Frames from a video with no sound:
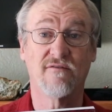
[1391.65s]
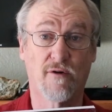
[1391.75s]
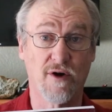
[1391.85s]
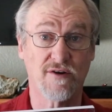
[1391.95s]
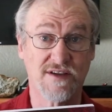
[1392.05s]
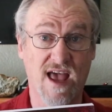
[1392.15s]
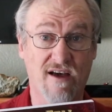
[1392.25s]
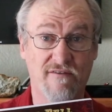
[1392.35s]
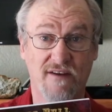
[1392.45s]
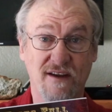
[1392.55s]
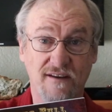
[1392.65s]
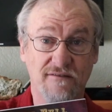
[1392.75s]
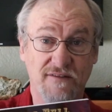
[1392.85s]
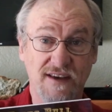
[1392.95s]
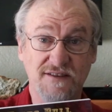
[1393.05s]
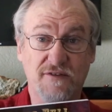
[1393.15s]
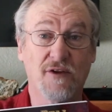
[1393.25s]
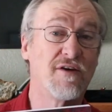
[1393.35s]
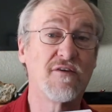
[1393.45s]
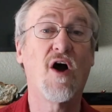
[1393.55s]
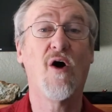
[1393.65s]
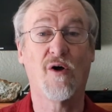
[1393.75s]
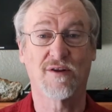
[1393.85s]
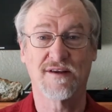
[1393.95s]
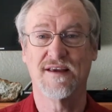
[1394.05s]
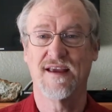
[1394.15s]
for yourself Fistful of Gold.